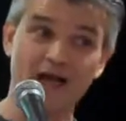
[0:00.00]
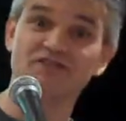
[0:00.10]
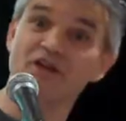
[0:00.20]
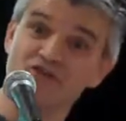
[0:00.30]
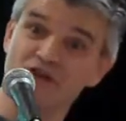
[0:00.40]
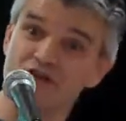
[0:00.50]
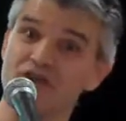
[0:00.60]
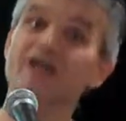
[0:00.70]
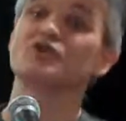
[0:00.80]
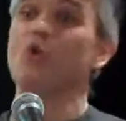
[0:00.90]
And As I
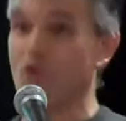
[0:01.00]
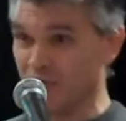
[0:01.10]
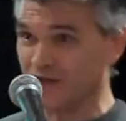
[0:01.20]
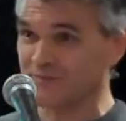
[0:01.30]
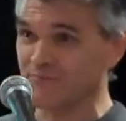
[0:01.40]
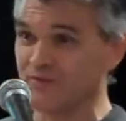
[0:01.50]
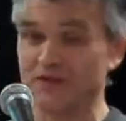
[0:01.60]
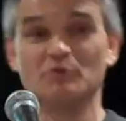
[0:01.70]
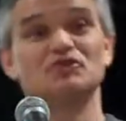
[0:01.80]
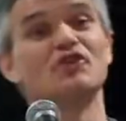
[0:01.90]
turned that corner,
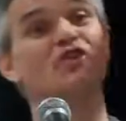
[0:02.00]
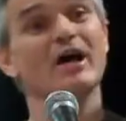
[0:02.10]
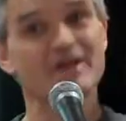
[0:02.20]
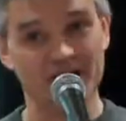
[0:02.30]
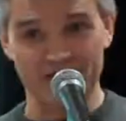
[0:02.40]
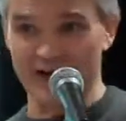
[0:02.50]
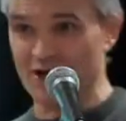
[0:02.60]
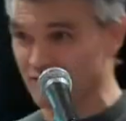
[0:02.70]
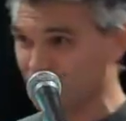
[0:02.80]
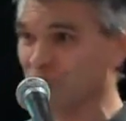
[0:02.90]
there was another
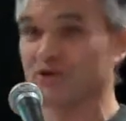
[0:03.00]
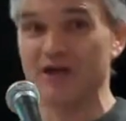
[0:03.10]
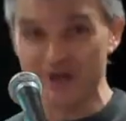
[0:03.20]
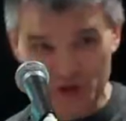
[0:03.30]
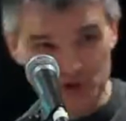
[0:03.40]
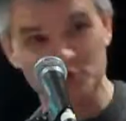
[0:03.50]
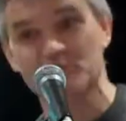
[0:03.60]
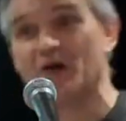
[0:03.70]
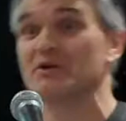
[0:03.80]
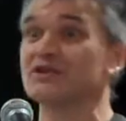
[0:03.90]
crowd from another
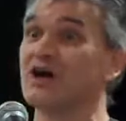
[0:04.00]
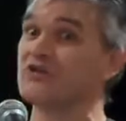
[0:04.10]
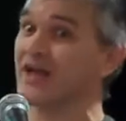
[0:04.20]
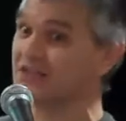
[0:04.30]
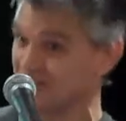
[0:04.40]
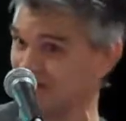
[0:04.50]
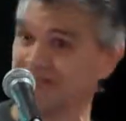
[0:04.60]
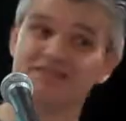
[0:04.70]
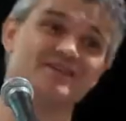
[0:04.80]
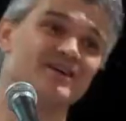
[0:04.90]
group coming down that
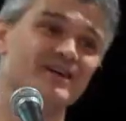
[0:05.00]
street.